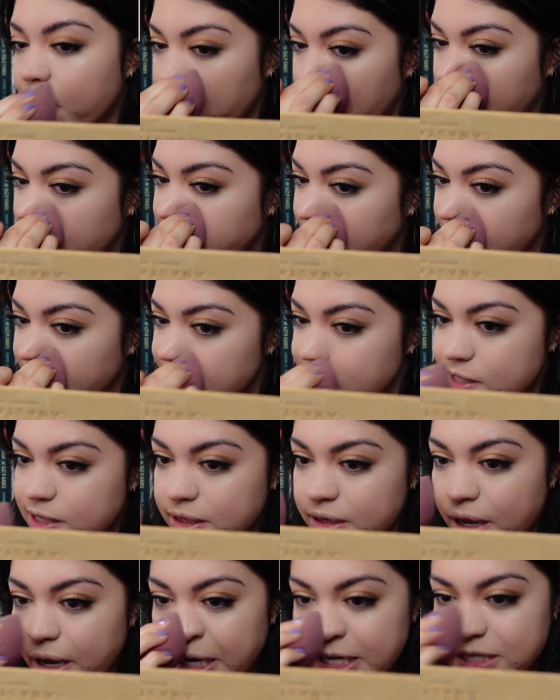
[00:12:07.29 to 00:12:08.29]
if you've
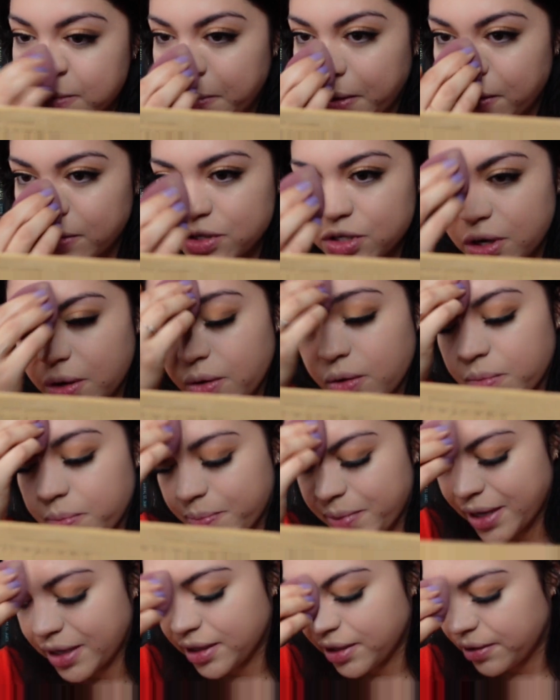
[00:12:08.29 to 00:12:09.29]
seen the HBO show
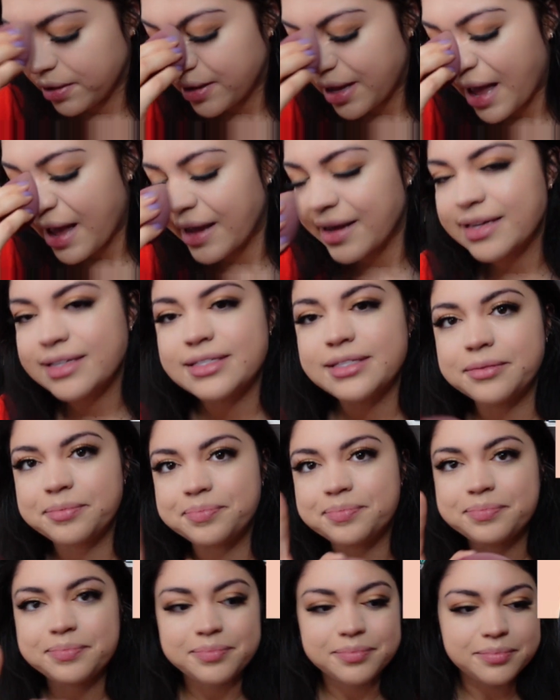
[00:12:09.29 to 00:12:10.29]
Big Little Lies,
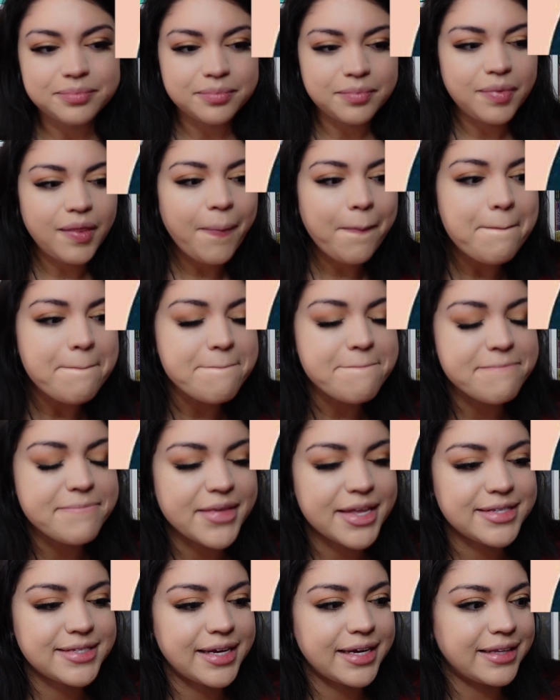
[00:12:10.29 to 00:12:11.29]

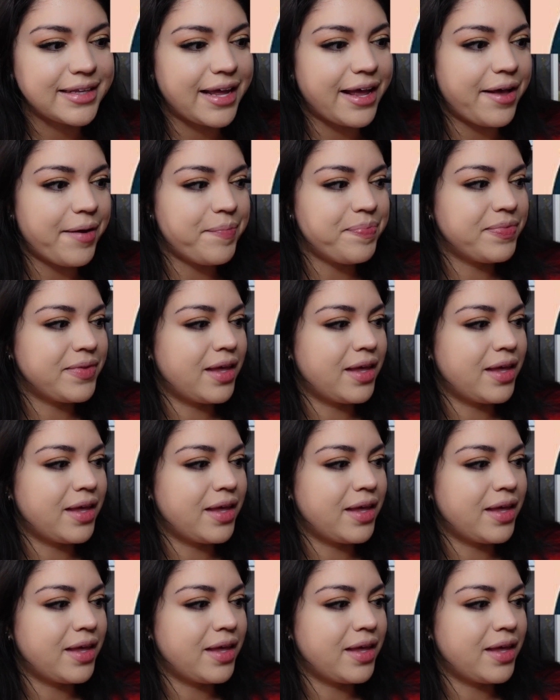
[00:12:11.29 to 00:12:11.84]
it's like that.